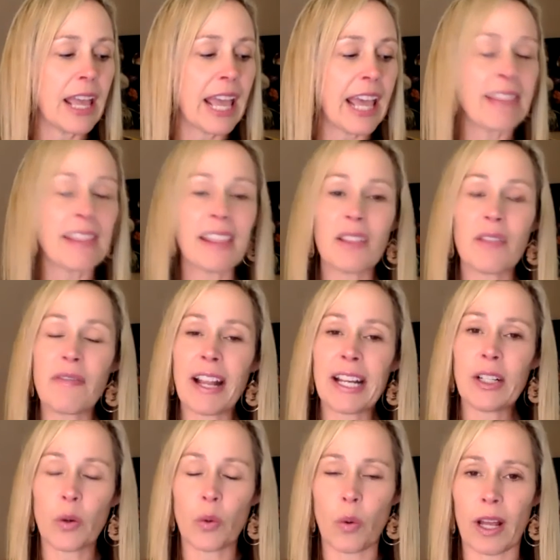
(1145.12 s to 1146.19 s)
And then the
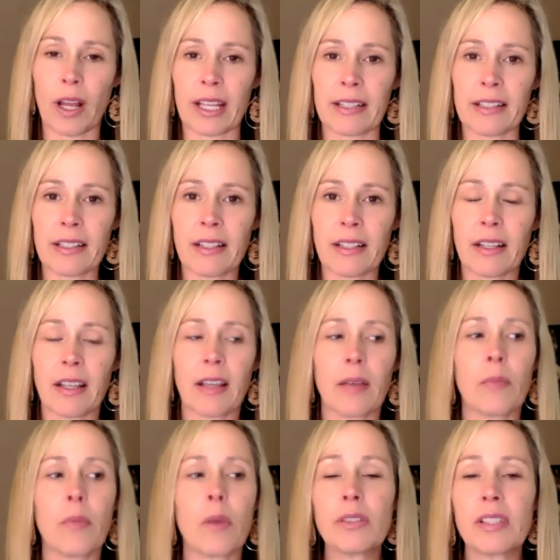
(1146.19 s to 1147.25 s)
final one,
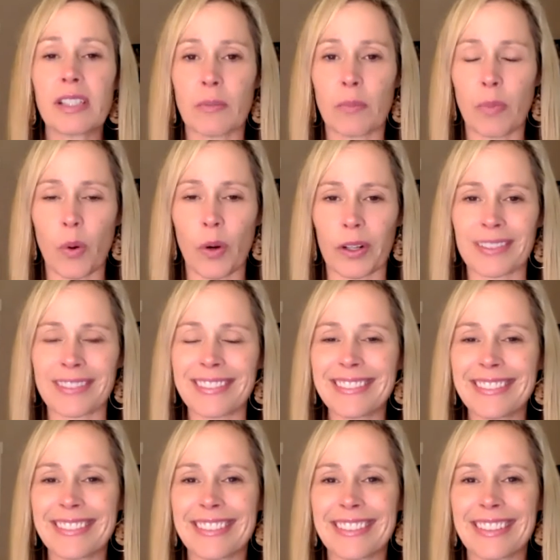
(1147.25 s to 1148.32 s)
most
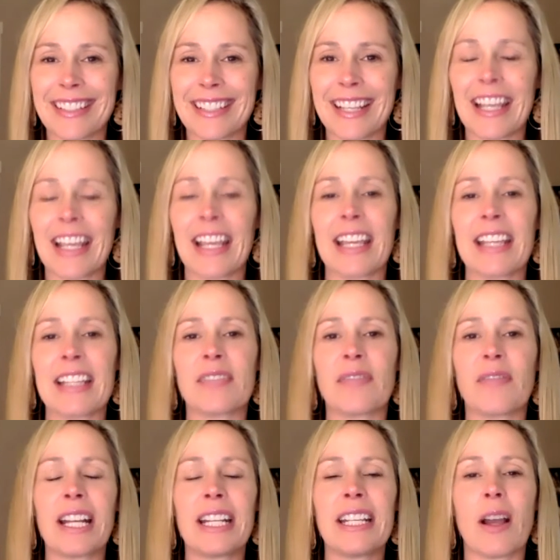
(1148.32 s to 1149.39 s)
important, is
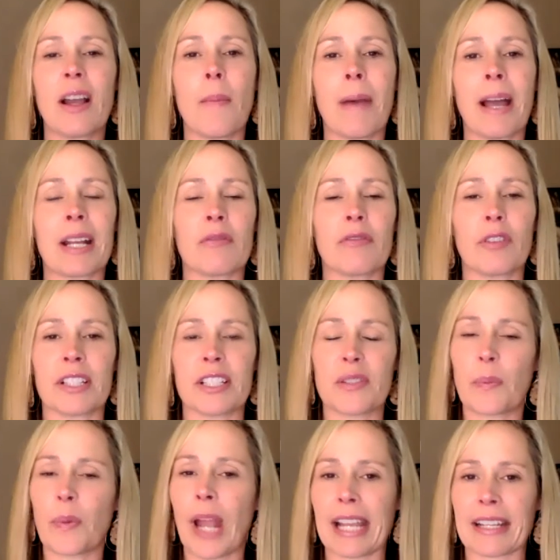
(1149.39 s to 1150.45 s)
finding a
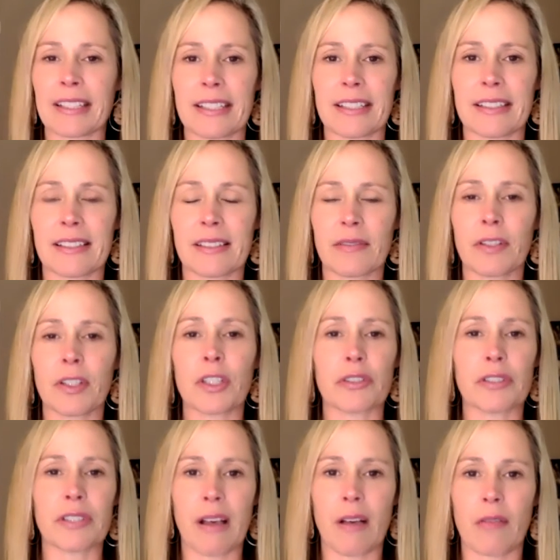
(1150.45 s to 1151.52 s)
mindfulness practice for
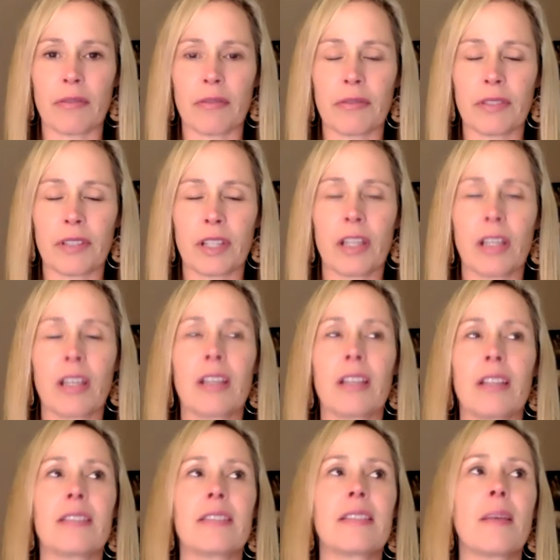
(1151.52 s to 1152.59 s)
yourself.
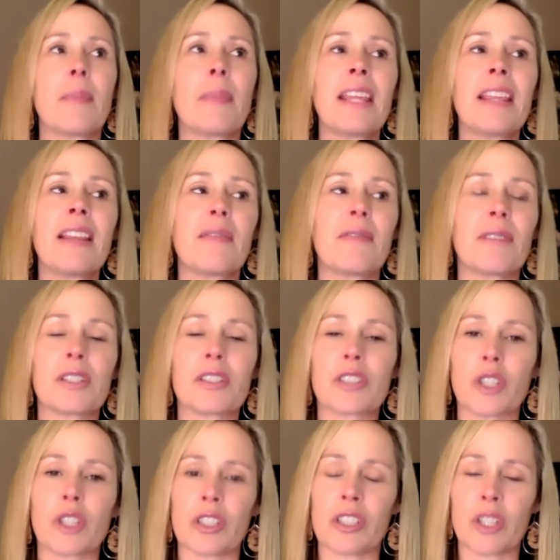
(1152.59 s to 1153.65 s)
Something that feels
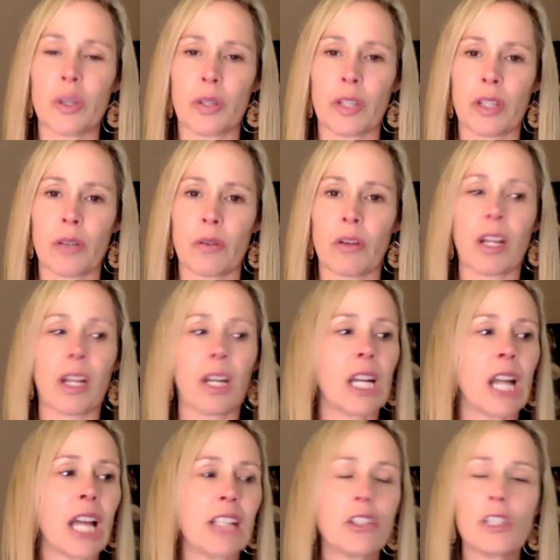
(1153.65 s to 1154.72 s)
good to you,
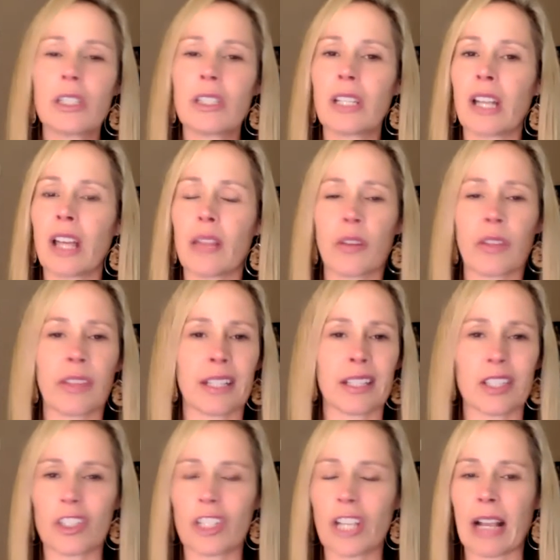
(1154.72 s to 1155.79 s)
not just another thing
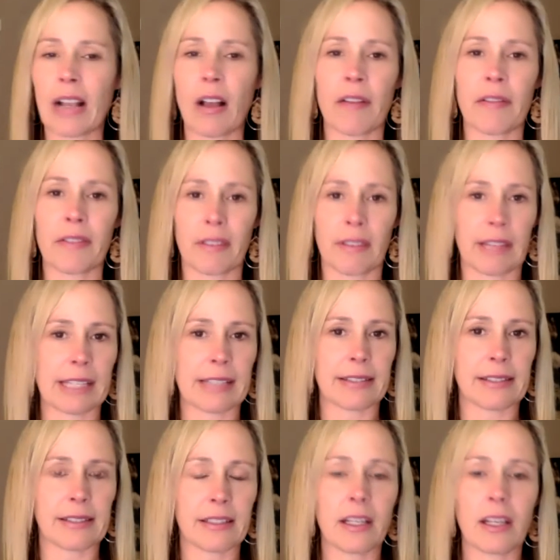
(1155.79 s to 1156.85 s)
to check off the
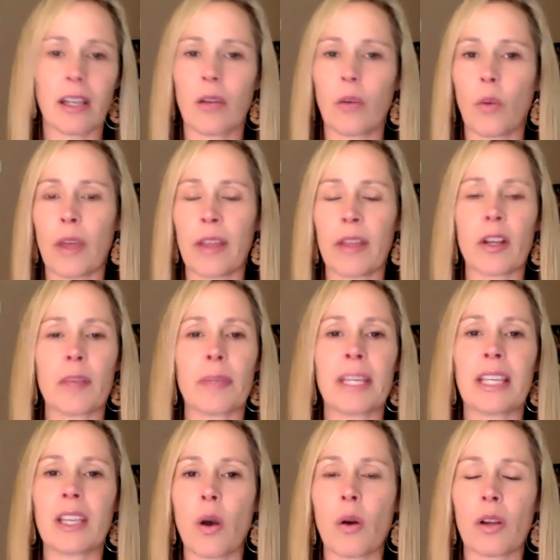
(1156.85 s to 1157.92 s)
list. Whether it be
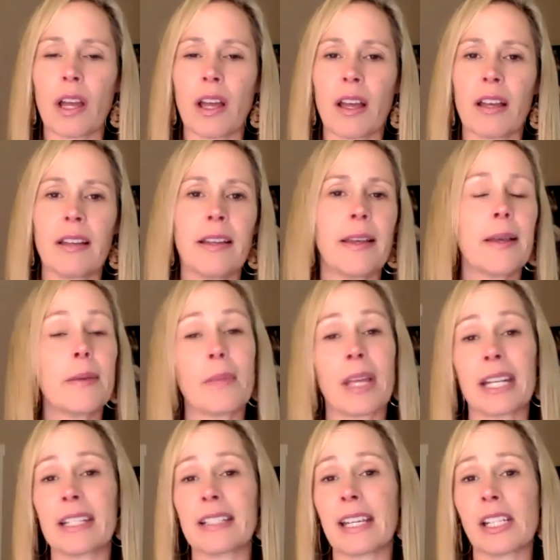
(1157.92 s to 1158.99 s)
yoga,
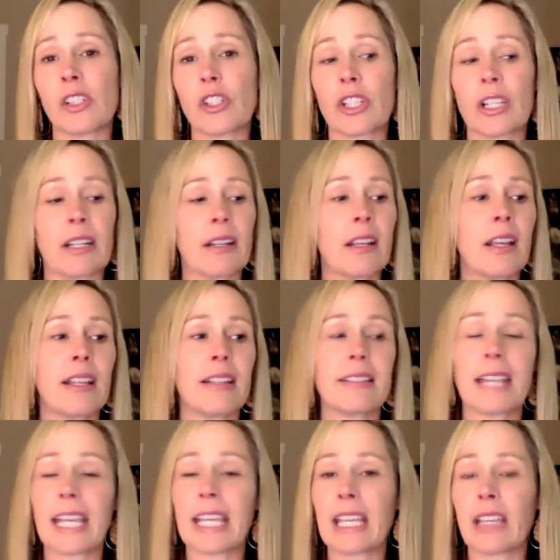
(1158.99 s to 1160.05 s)
meditation,
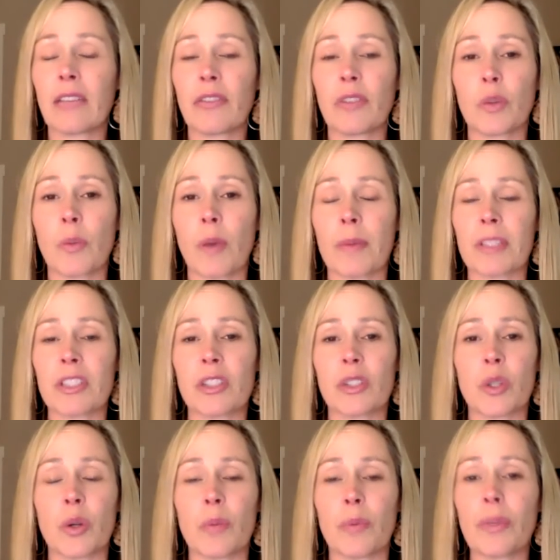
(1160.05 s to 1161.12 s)
taking a few moments
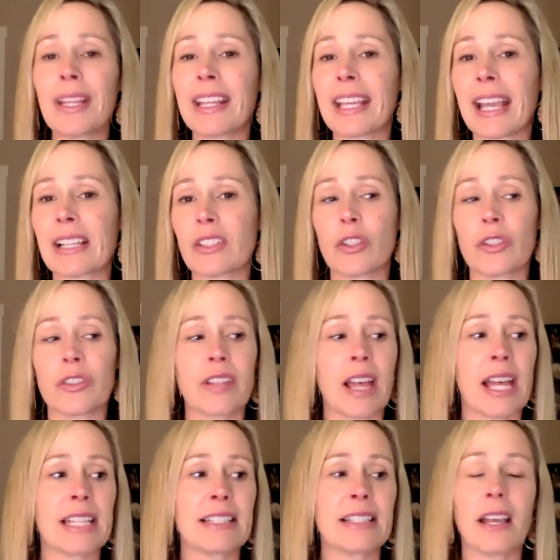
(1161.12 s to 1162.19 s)
to do a breathing
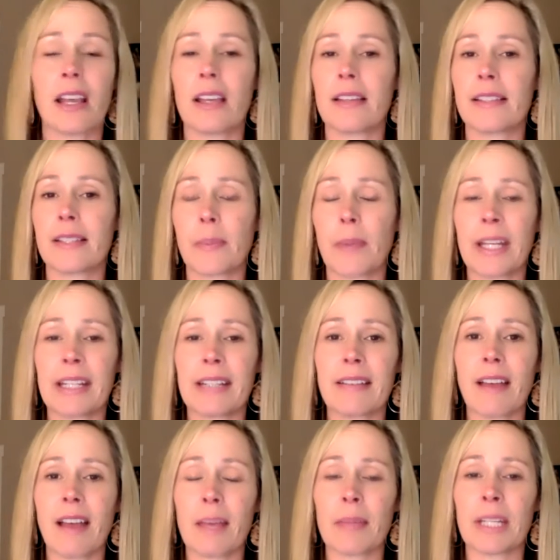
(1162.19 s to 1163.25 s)
exercise, spending
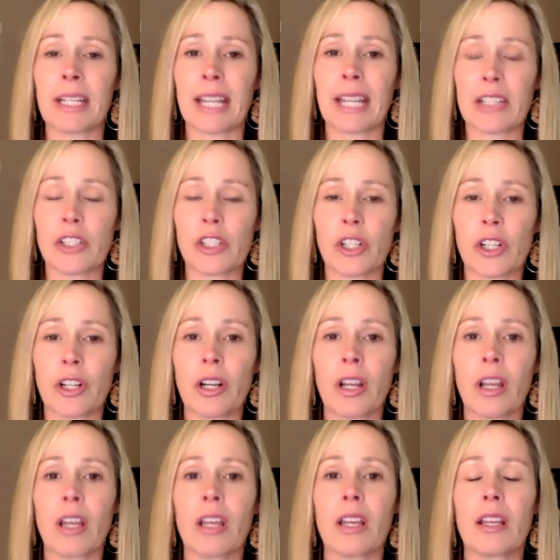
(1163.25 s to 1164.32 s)
time in nature,
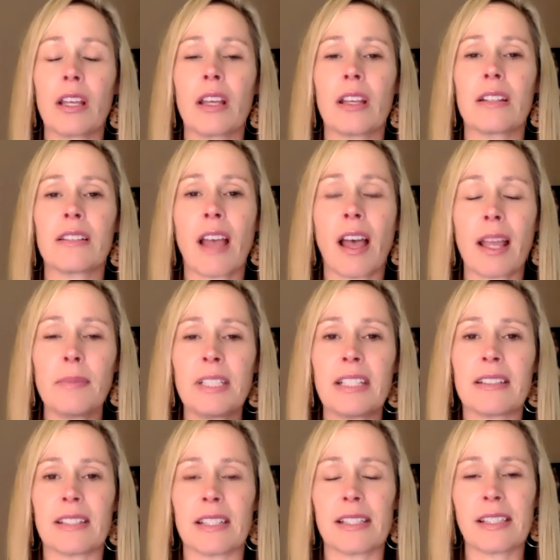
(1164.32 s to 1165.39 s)
time
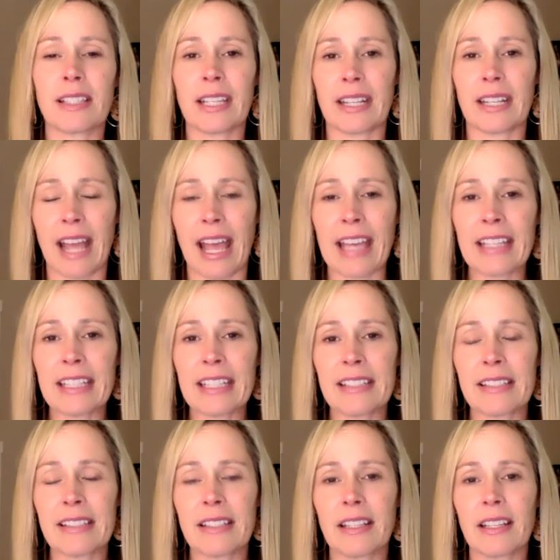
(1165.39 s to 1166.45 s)
to
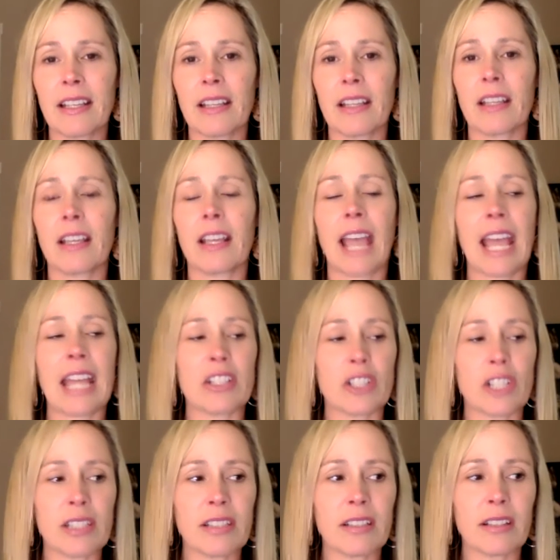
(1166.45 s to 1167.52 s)
disconnect and
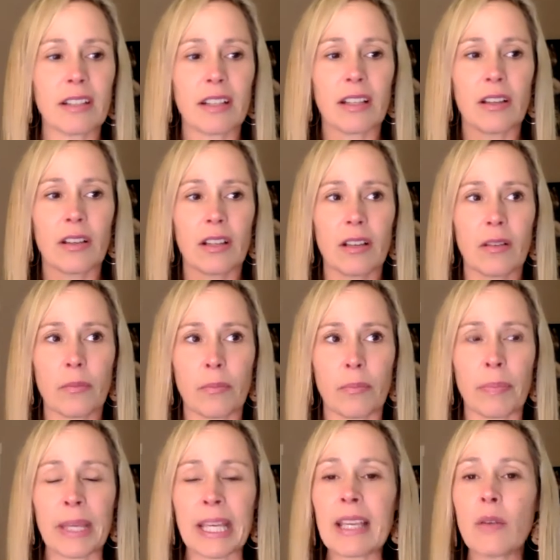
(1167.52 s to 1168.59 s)
just
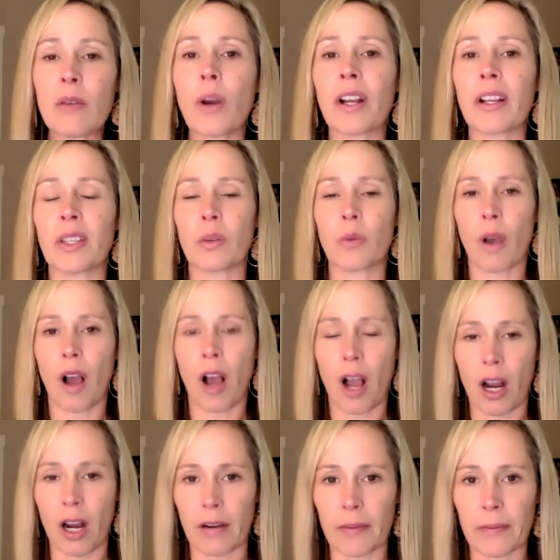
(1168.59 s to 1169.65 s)
be where you are.